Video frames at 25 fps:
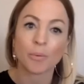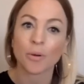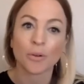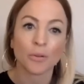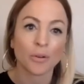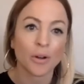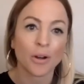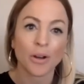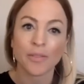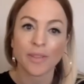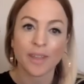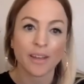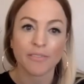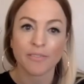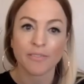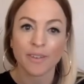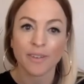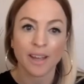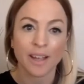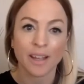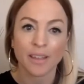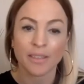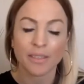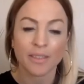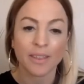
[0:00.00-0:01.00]
growing their
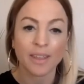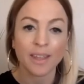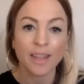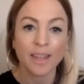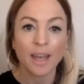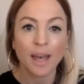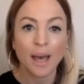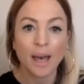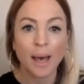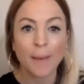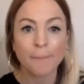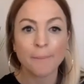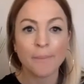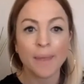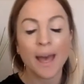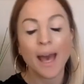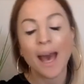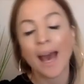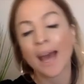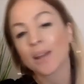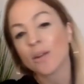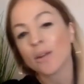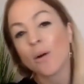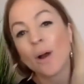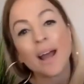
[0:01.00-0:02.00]
faith. And
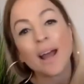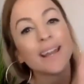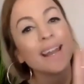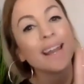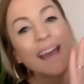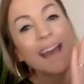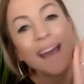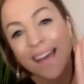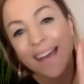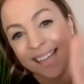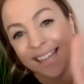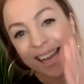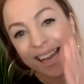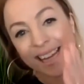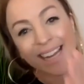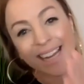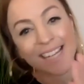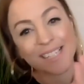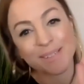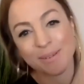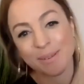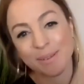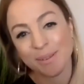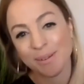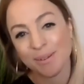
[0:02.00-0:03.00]

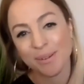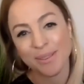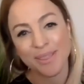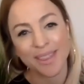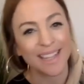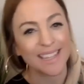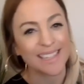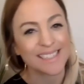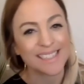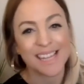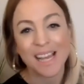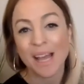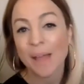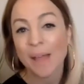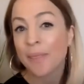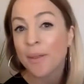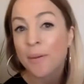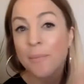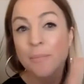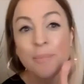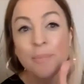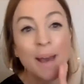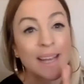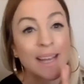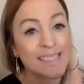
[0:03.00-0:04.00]
as with all things,
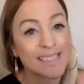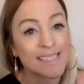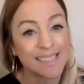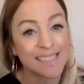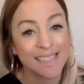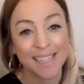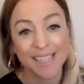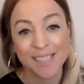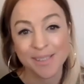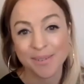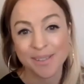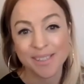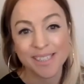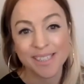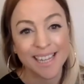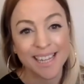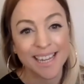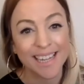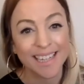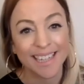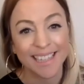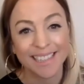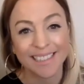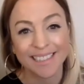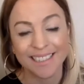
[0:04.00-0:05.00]
the best things for
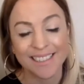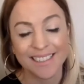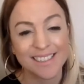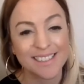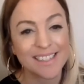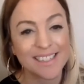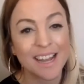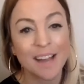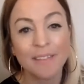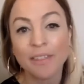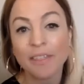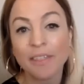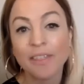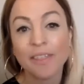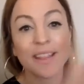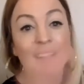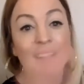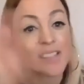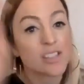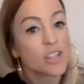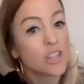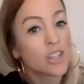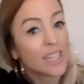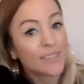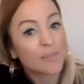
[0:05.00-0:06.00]
teenagers are the
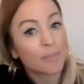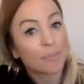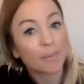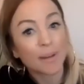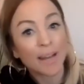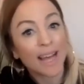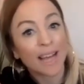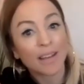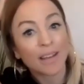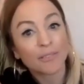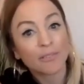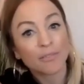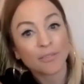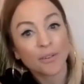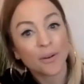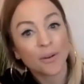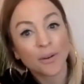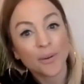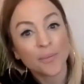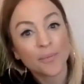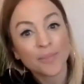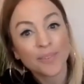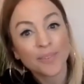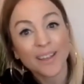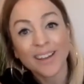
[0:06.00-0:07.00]
things that you never plan
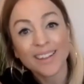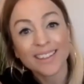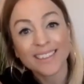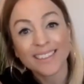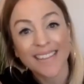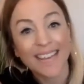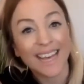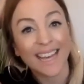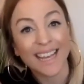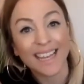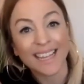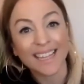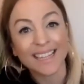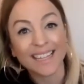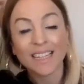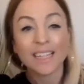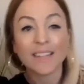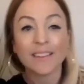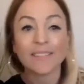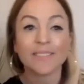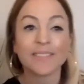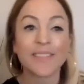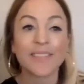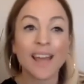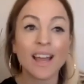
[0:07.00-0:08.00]
for, aren't they?
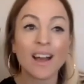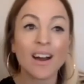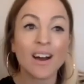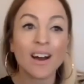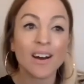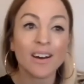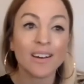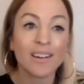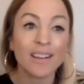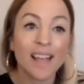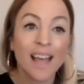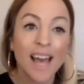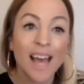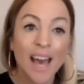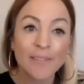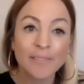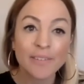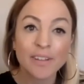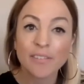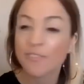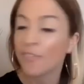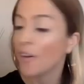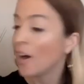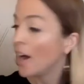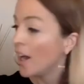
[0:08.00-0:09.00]
They are
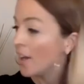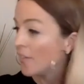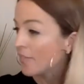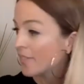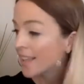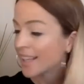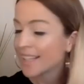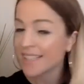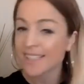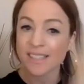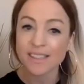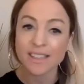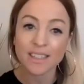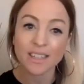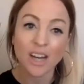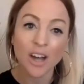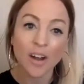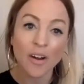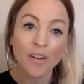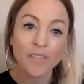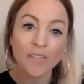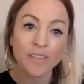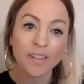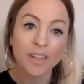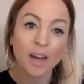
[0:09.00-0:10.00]
having five kids in the
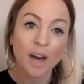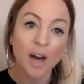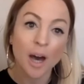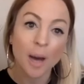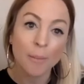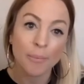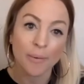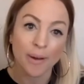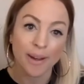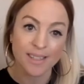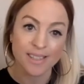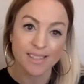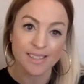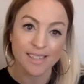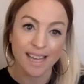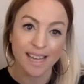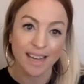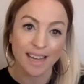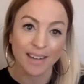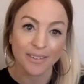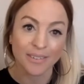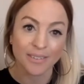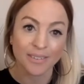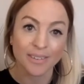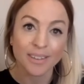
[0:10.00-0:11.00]
car and the car breaks
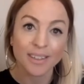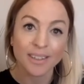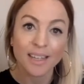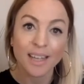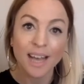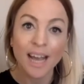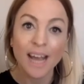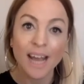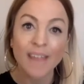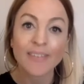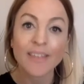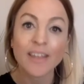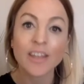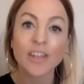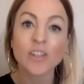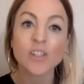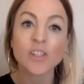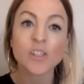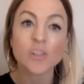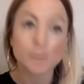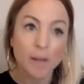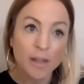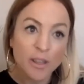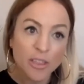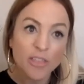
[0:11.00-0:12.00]
down, and then you
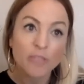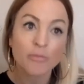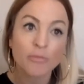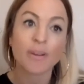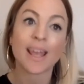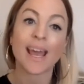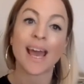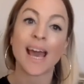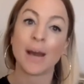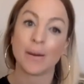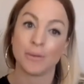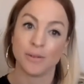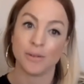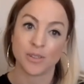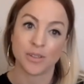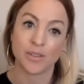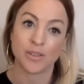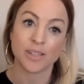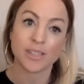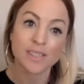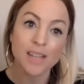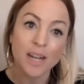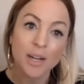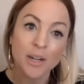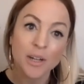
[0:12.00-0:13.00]
spend 3 hours on the
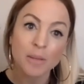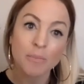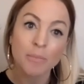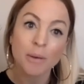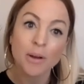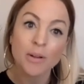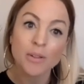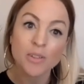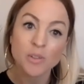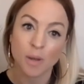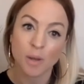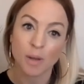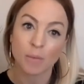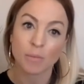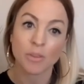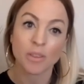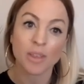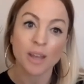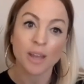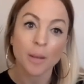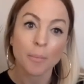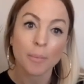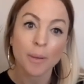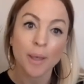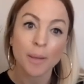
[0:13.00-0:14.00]
side of the motorway with
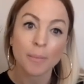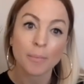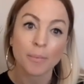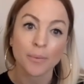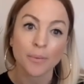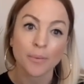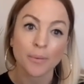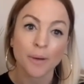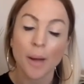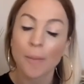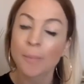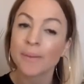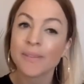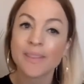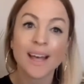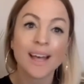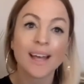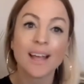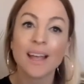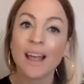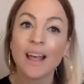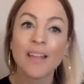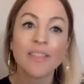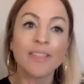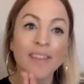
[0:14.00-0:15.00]
young people. I mean,
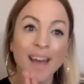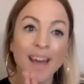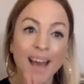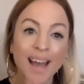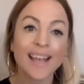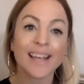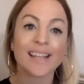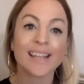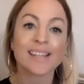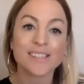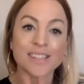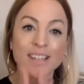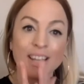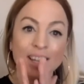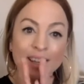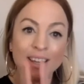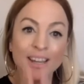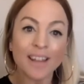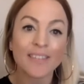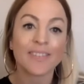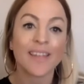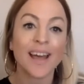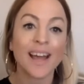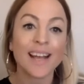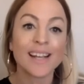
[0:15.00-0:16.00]
that is
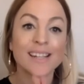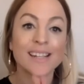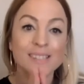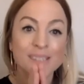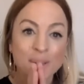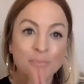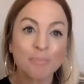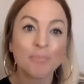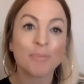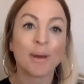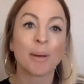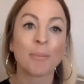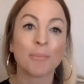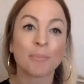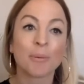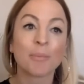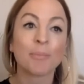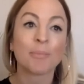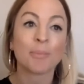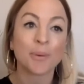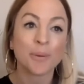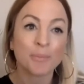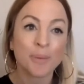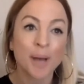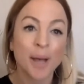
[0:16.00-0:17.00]
the
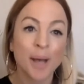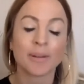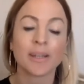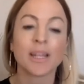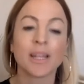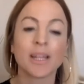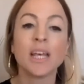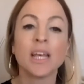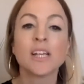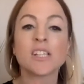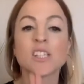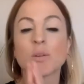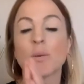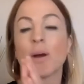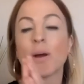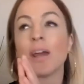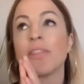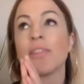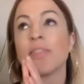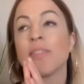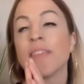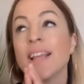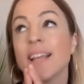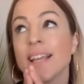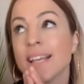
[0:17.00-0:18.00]
memorable moment. So I
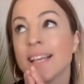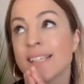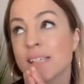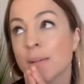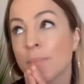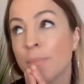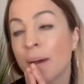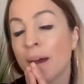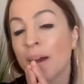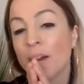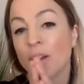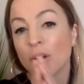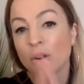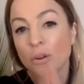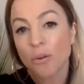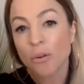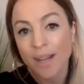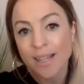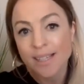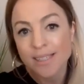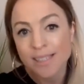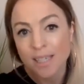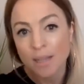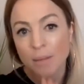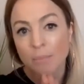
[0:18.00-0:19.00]
think it's about
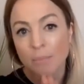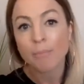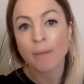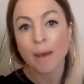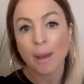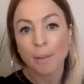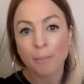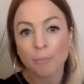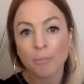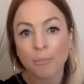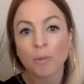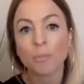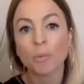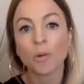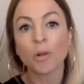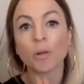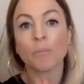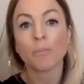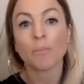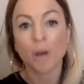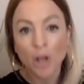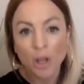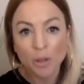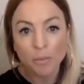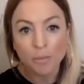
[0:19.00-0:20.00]
creating memorable
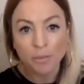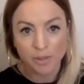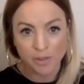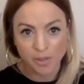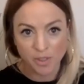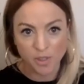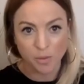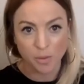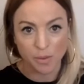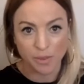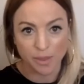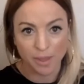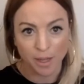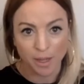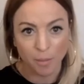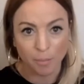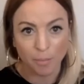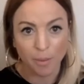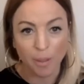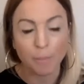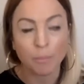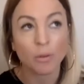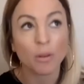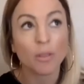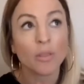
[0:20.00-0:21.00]
moments with young
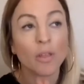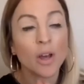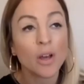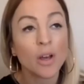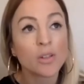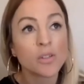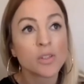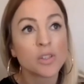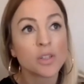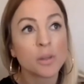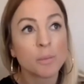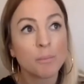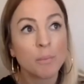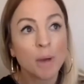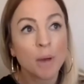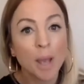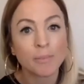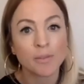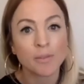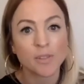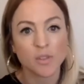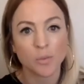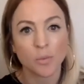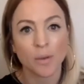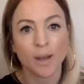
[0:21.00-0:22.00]
people. Those are the
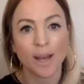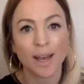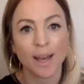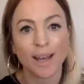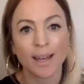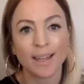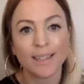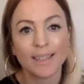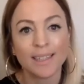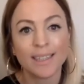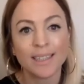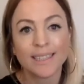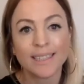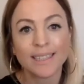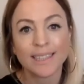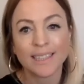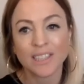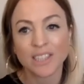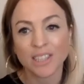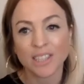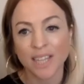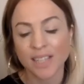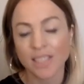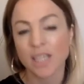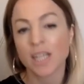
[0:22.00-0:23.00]
moments where they
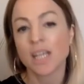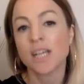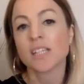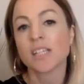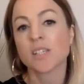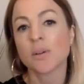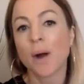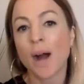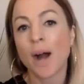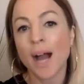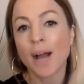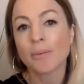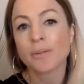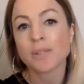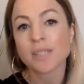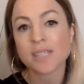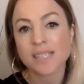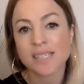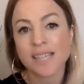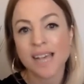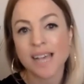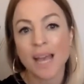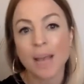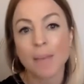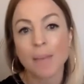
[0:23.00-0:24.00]
change. So I would
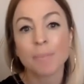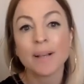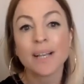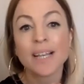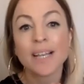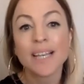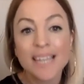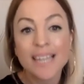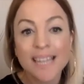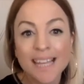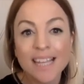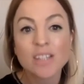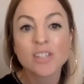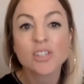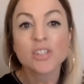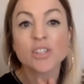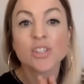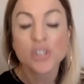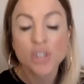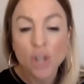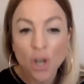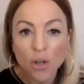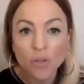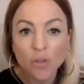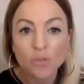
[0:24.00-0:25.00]
say, please
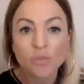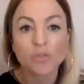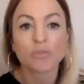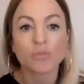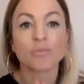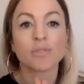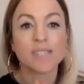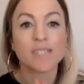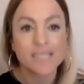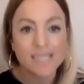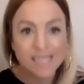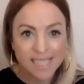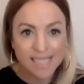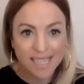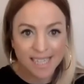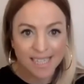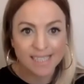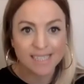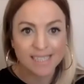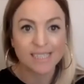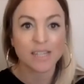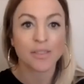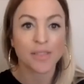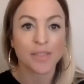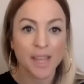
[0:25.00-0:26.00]
don't
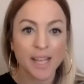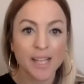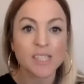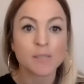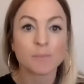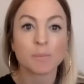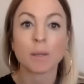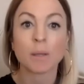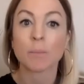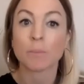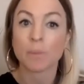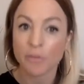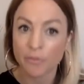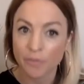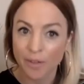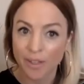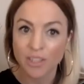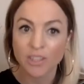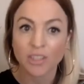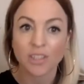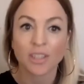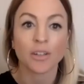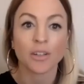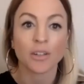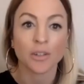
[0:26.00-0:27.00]
resist things being
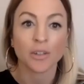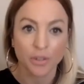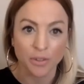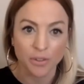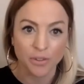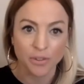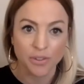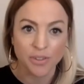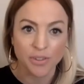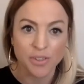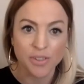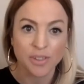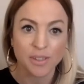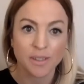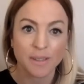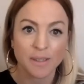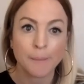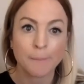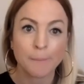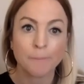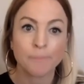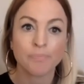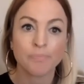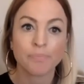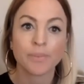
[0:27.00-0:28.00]
professional and good
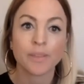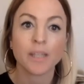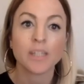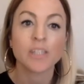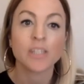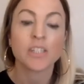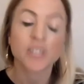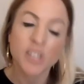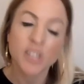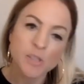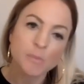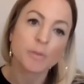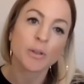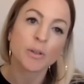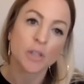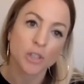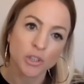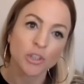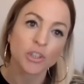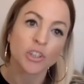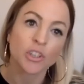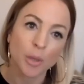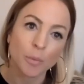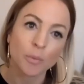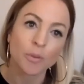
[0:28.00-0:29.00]
just
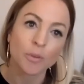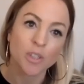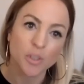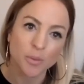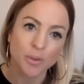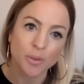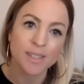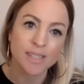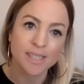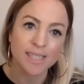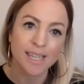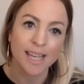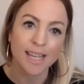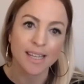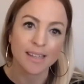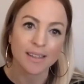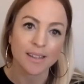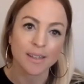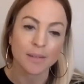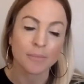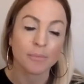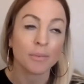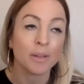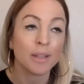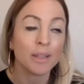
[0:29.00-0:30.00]
because you don't want to entertain
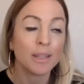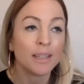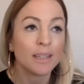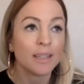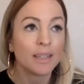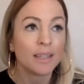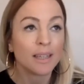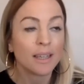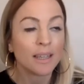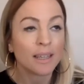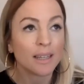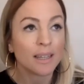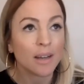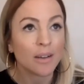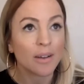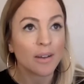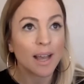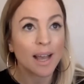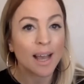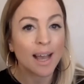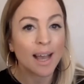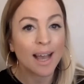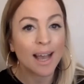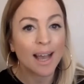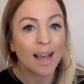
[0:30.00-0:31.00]
them. You know,
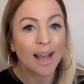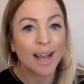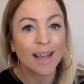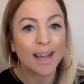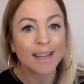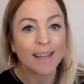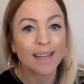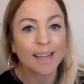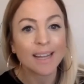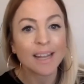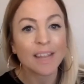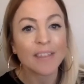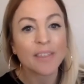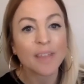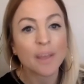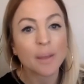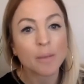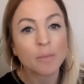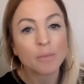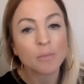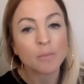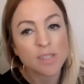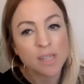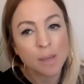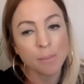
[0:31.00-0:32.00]
and I
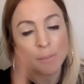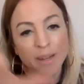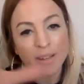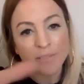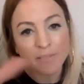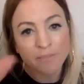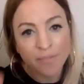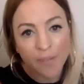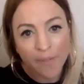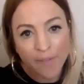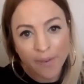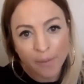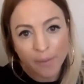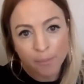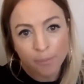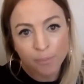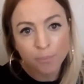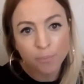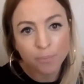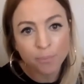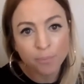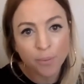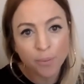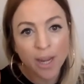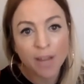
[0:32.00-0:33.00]
think somebody very
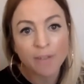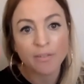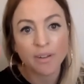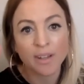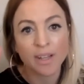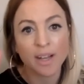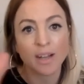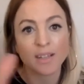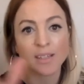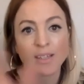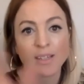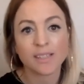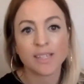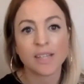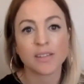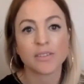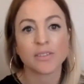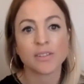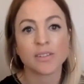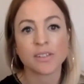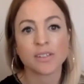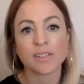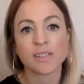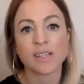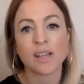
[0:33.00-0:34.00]
bravely said
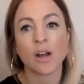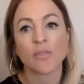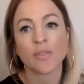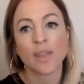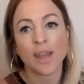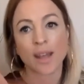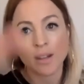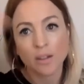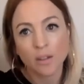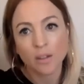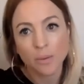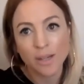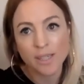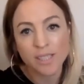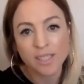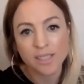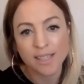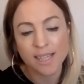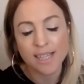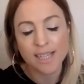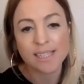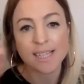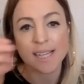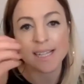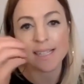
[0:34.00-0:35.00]
on their question,
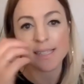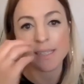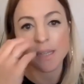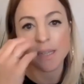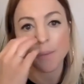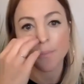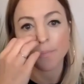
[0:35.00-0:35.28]
they said,